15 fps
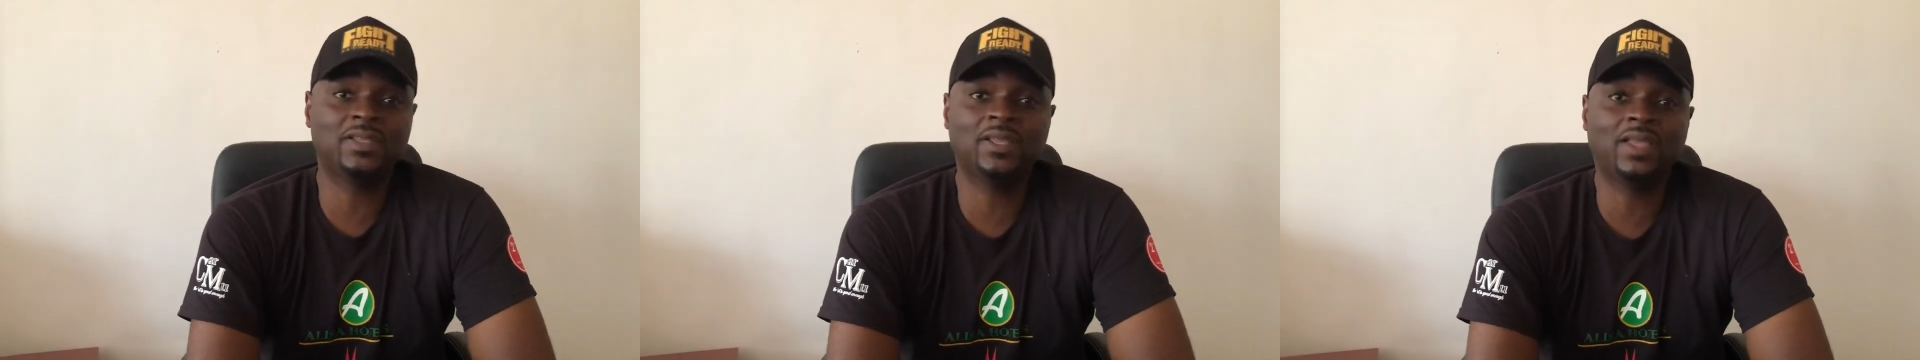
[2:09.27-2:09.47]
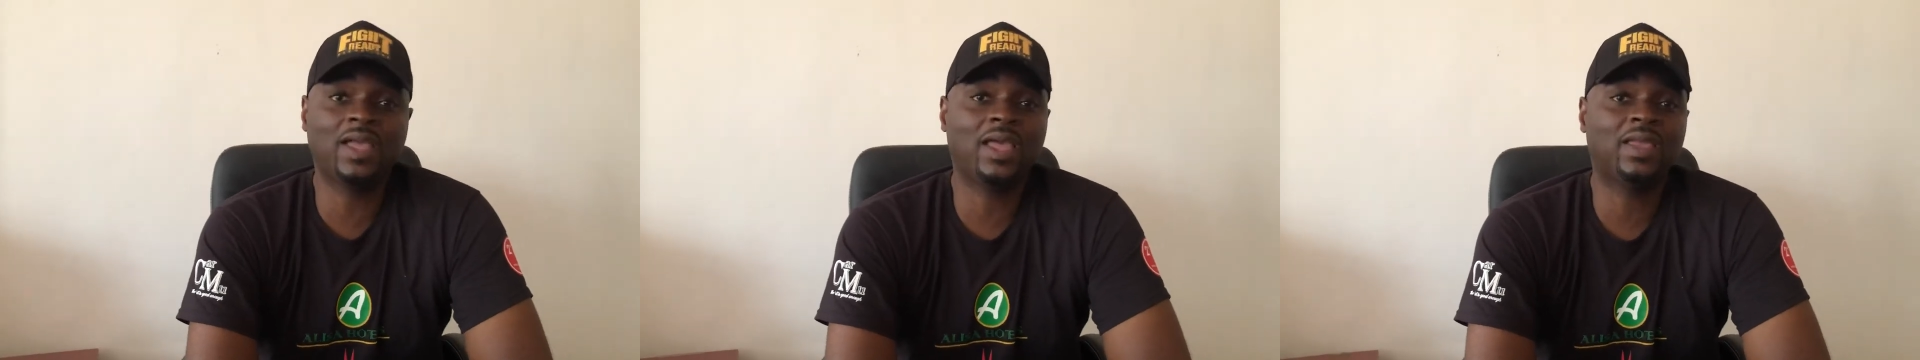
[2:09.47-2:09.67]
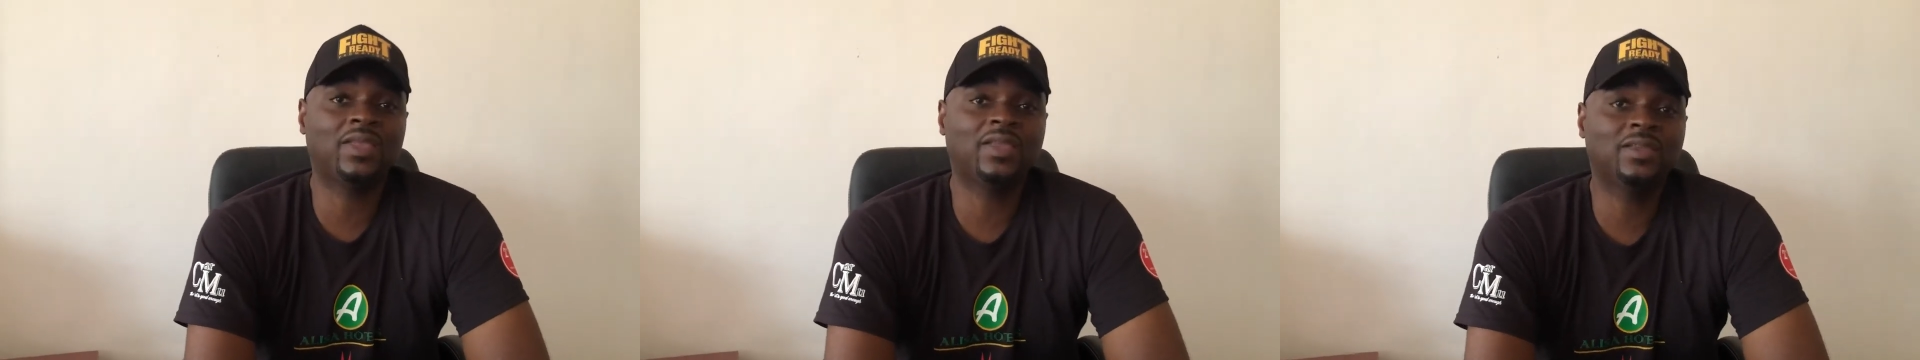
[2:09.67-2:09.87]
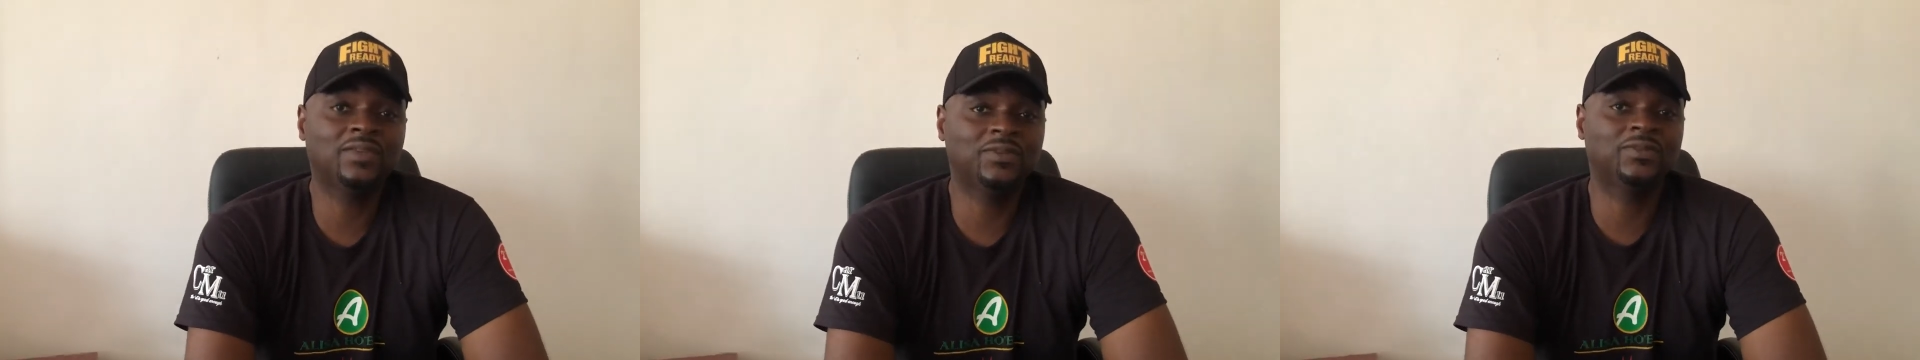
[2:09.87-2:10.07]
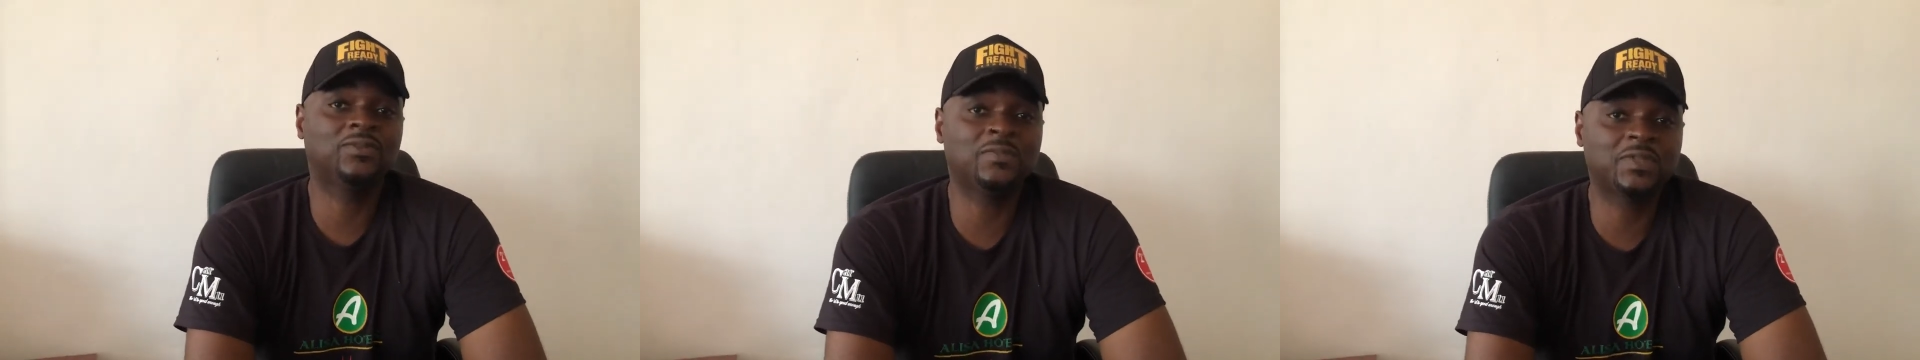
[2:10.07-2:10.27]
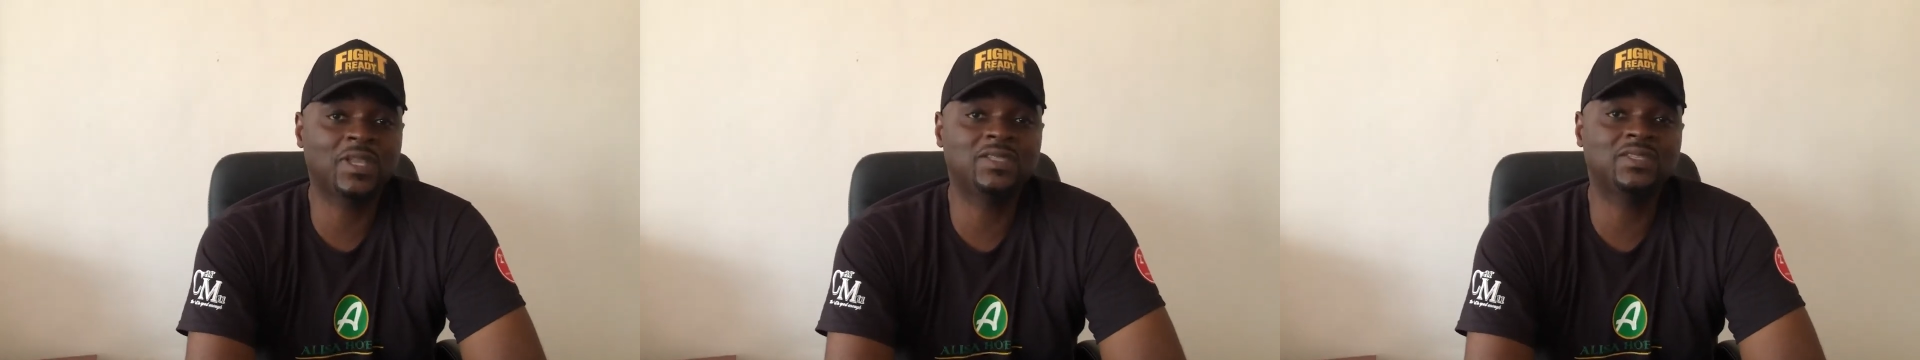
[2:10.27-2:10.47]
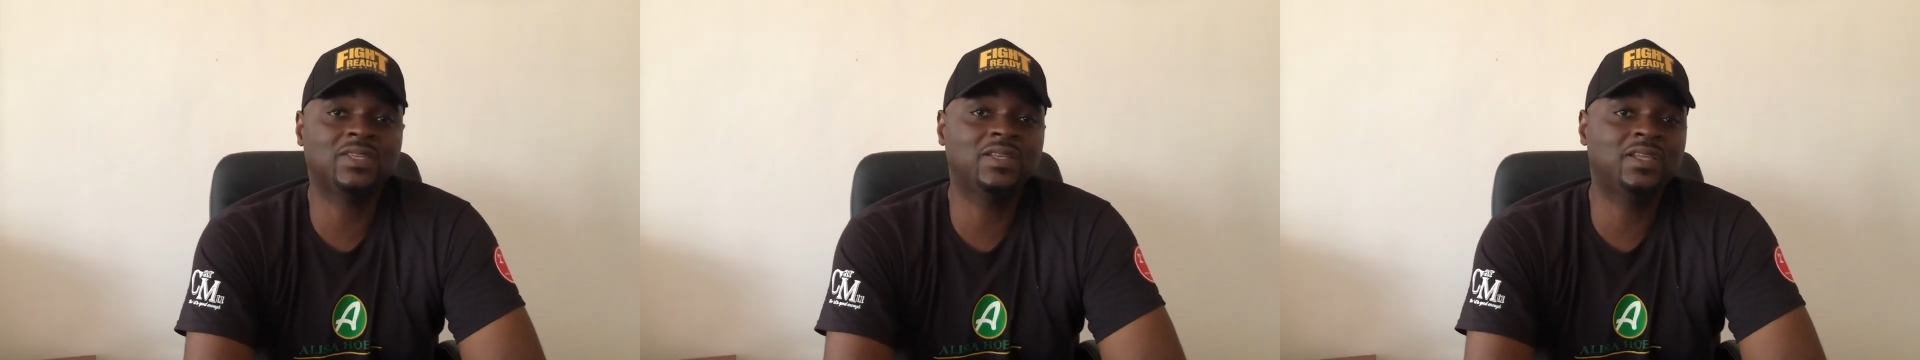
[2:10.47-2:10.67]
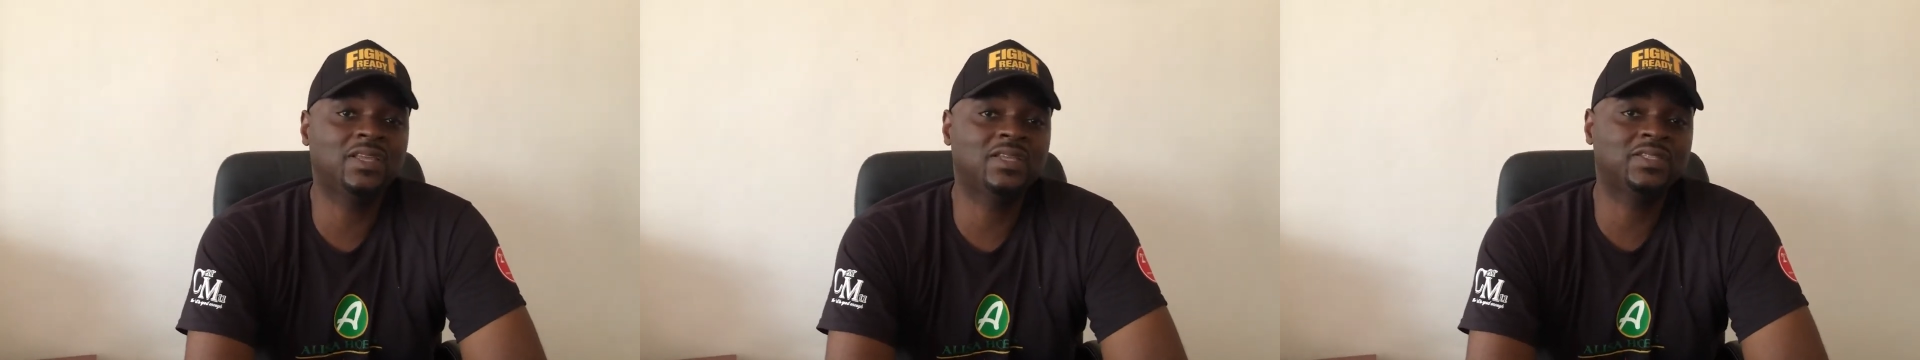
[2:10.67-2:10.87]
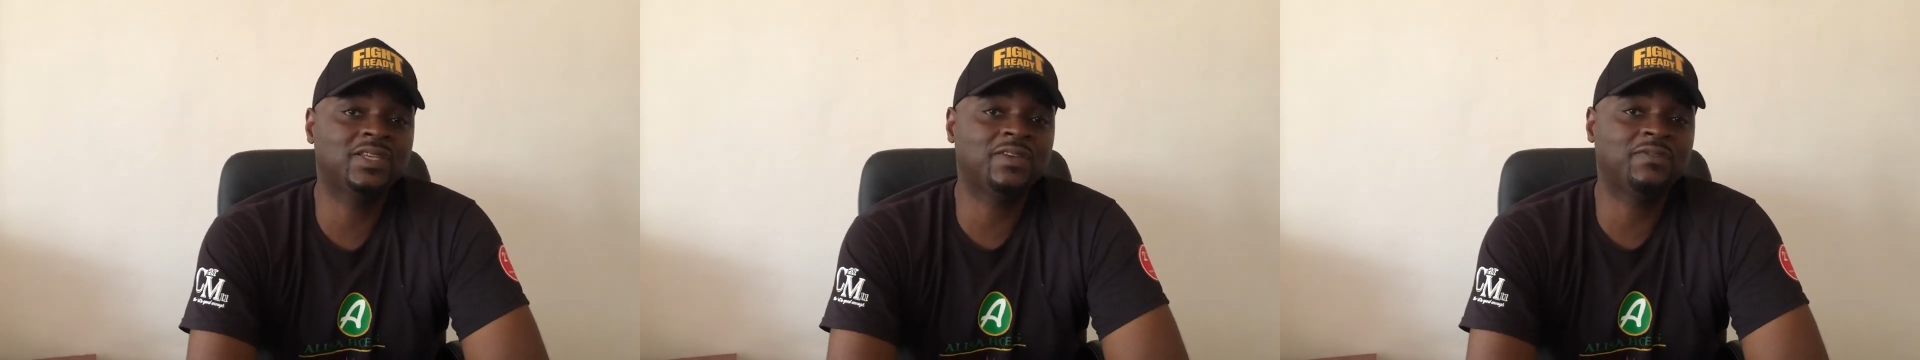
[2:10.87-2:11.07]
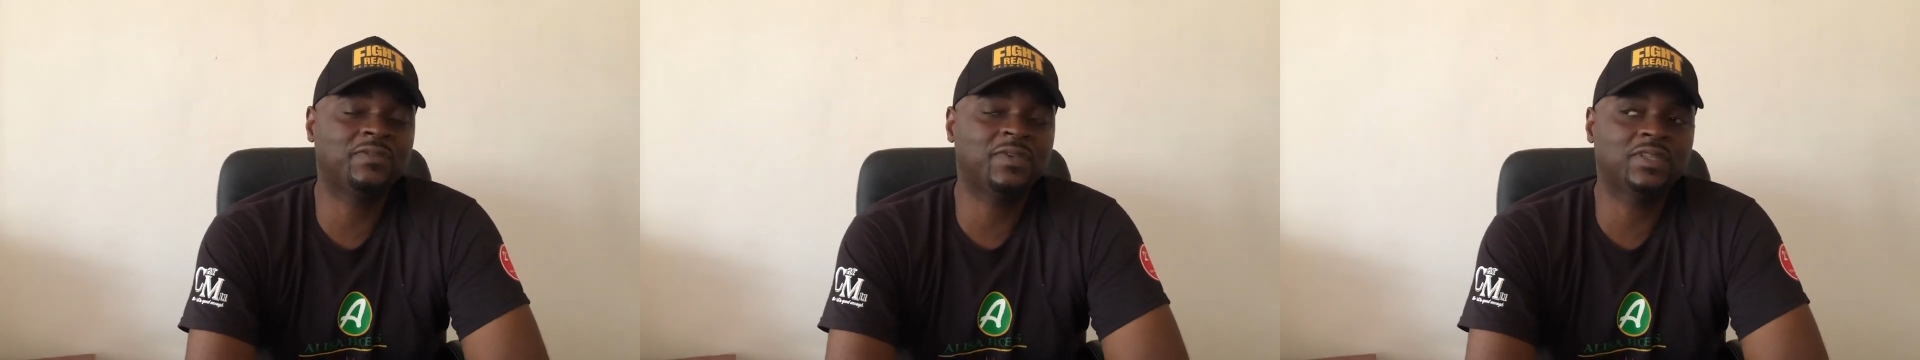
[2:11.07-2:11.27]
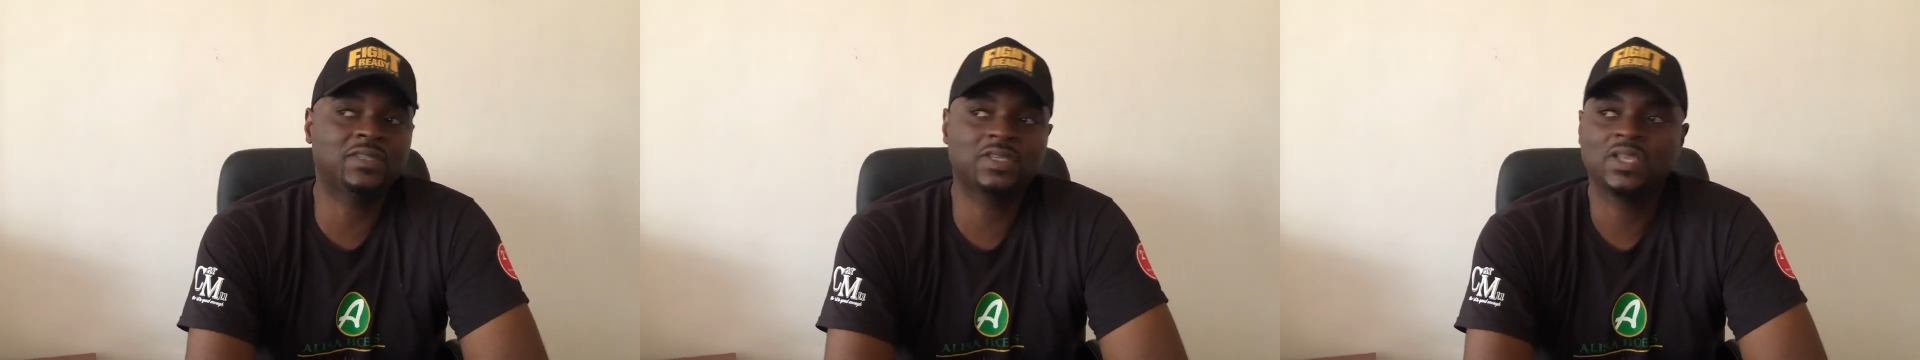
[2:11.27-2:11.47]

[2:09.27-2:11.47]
the guy from Tanzania, Jafet.